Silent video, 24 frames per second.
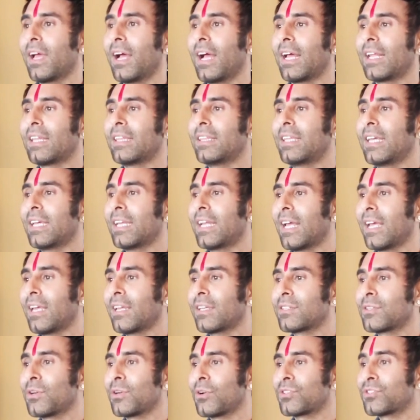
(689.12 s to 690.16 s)
And then I
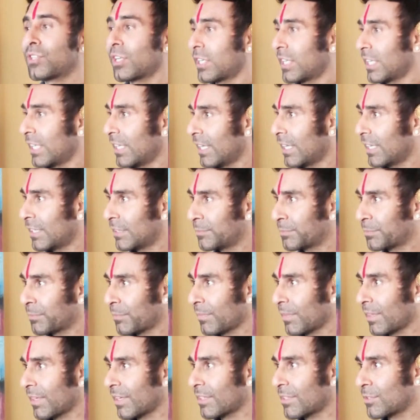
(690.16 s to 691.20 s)
taught
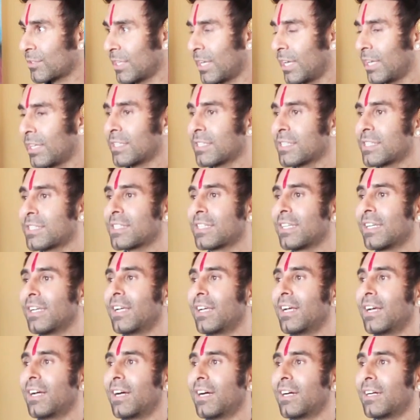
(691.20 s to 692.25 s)
Shakira to dance,
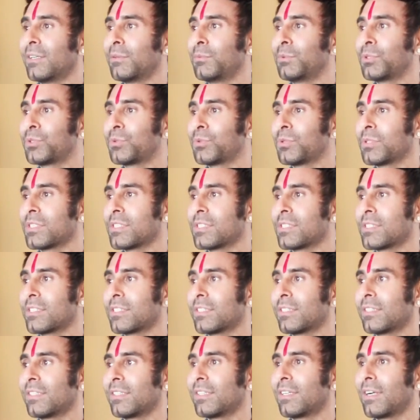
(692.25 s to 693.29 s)
which was
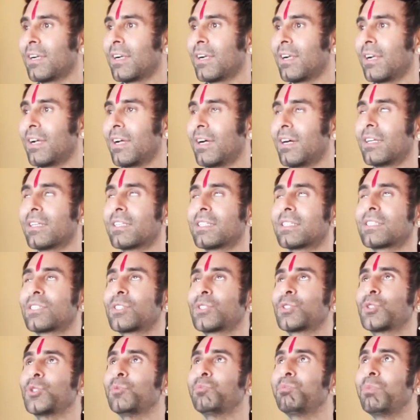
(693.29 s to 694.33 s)
a
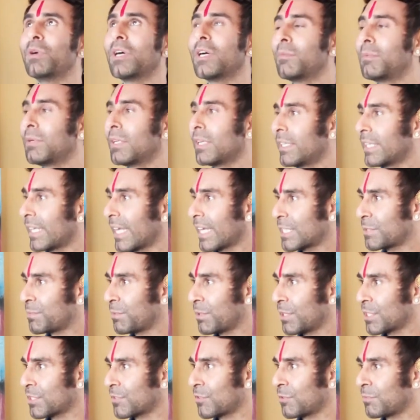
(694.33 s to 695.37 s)
superb learning
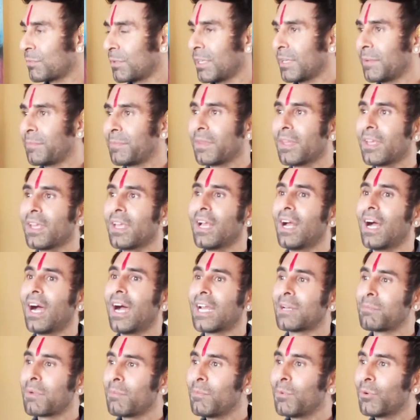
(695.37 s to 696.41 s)
experience for me.
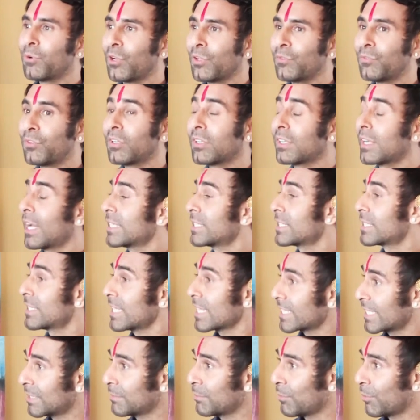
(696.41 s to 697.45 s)
I remember going for a class at
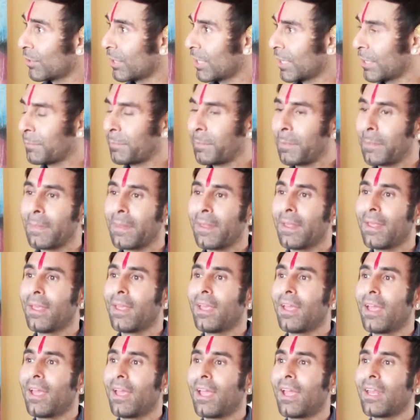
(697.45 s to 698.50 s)
6 in the morning,
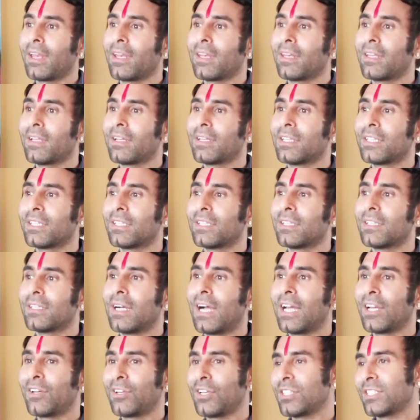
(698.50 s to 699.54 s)
and
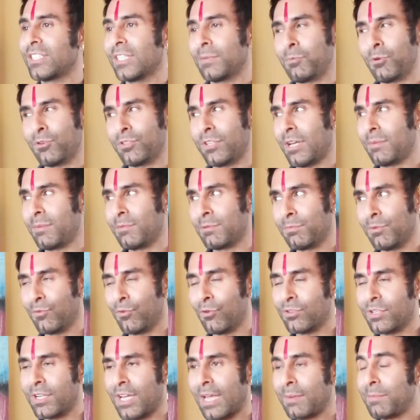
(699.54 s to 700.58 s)
I reached about 10 minutes
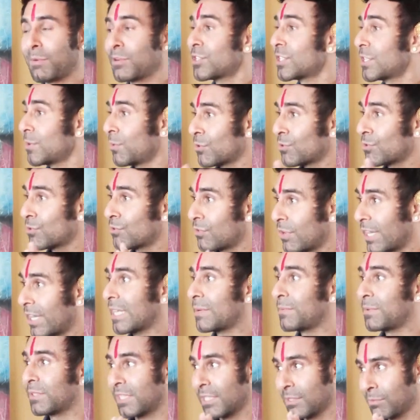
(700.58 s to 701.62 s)
before time, and she was
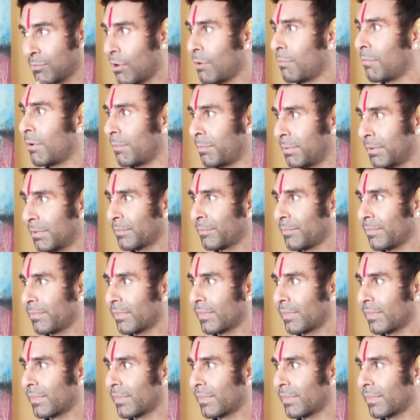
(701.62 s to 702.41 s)
ready with her warm up.